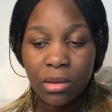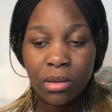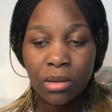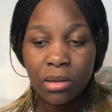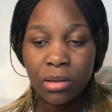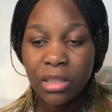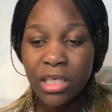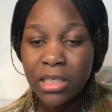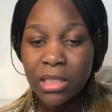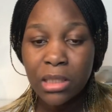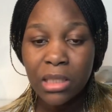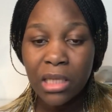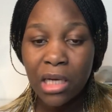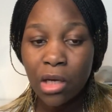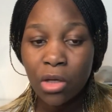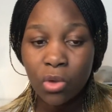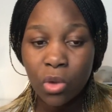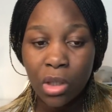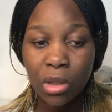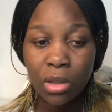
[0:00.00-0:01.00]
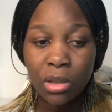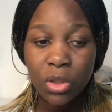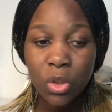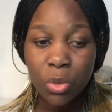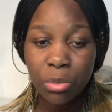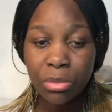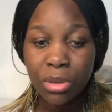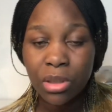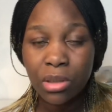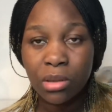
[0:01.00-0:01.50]
that is how you're going to
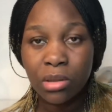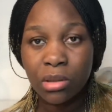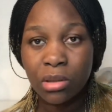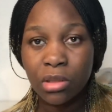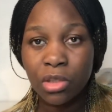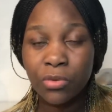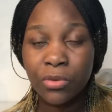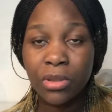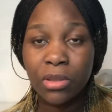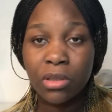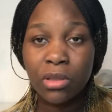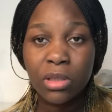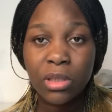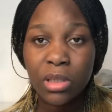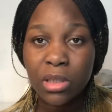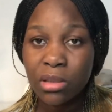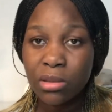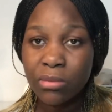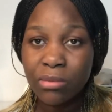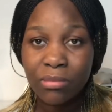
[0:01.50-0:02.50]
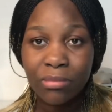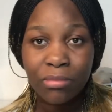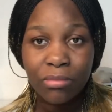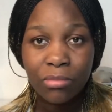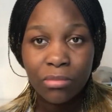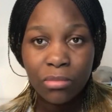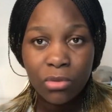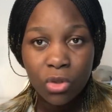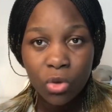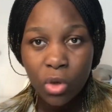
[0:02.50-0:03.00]
be. You
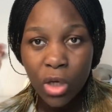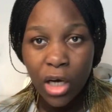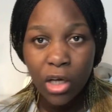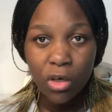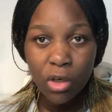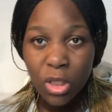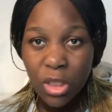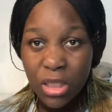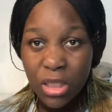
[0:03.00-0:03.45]
cannot